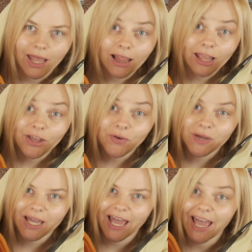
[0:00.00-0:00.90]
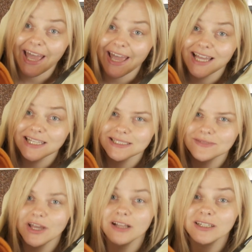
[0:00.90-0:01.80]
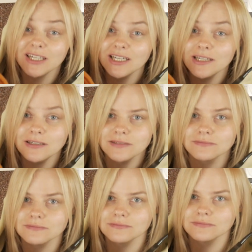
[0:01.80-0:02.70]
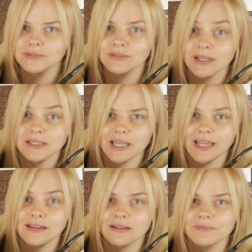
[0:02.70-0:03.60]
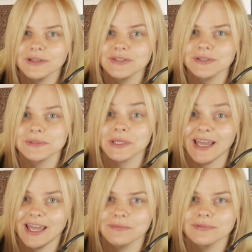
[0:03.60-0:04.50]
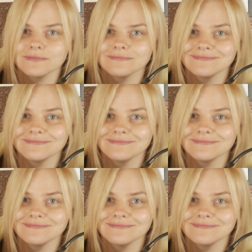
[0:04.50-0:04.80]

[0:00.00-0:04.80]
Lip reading: Hello guys, welcome to my channel. Please subscribe.